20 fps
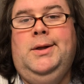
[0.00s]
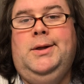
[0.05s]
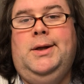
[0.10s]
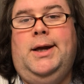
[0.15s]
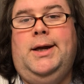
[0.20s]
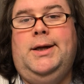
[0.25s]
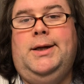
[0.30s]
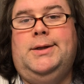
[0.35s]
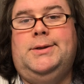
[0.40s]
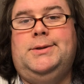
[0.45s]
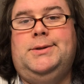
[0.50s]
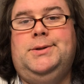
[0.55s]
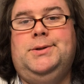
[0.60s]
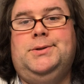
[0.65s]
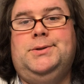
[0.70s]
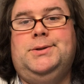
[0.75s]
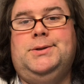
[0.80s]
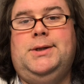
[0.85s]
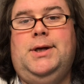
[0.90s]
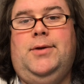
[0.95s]
I guess you'll
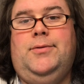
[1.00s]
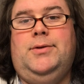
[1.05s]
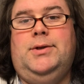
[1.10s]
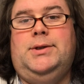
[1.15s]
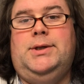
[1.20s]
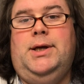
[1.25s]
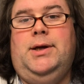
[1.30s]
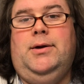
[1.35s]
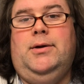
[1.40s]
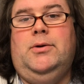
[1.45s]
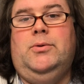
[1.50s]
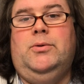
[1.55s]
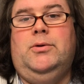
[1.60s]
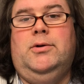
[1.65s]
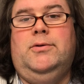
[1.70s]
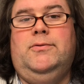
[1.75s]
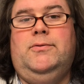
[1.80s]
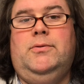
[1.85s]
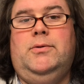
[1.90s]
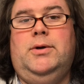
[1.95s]
just have to take our
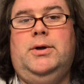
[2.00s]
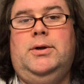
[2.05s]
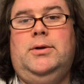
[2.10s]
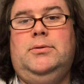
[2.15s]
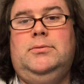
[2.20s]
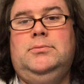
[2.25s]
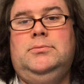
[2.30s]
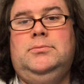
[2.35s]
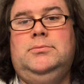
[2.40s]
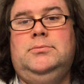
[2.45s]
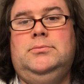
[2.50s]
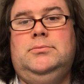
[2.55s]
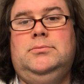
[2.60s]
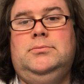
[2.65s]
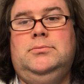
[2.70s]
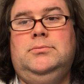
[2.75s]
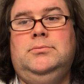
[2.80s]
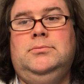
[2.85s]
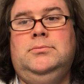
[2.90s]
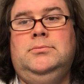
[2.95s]
word for it.
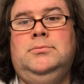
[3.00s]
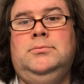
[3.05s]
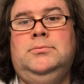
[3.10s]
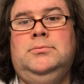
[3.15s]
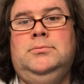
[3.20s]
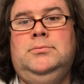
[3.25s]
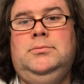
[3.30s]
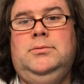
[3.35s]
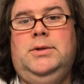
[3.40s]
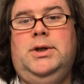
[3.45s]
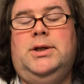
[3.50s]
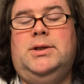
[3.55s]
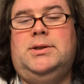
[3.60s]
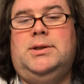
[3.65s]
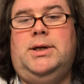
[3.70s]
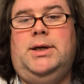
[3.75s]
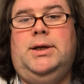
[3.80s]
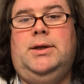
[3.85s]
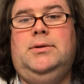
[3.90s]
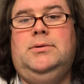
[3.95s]
It's
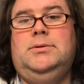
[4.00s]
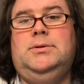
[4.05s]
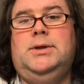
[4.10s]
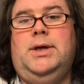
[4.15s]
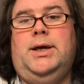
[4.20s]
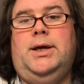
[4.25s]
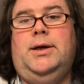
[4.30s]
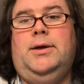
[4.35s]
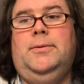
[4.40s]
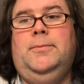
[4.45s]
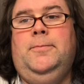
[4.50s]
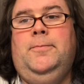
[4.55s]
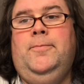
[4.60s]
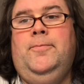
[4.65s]
like saying,